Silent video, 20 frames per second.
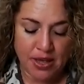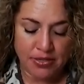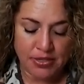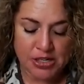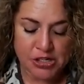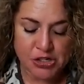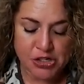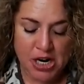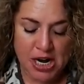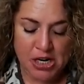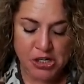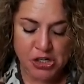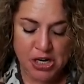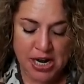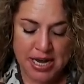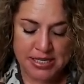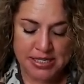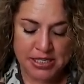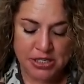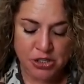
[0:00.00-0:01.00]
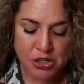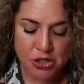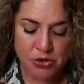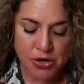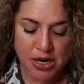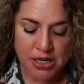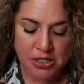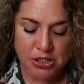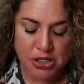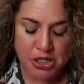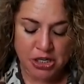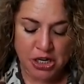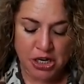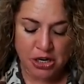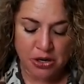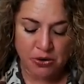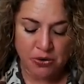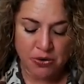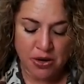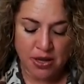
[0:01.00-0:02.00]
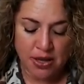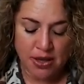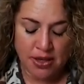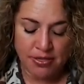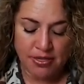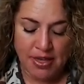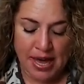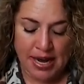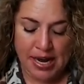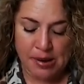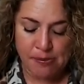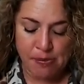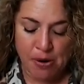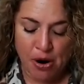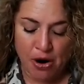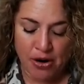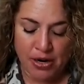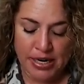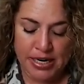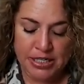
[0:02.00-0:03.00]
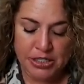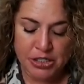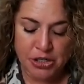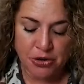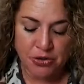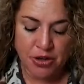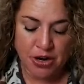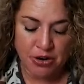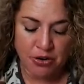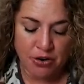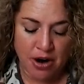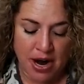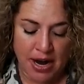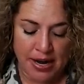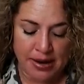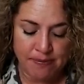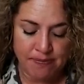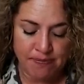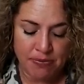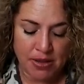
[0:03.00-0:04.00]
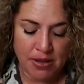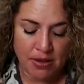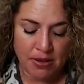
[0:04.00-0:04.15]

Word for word: The judge has instructed you that a party to the crime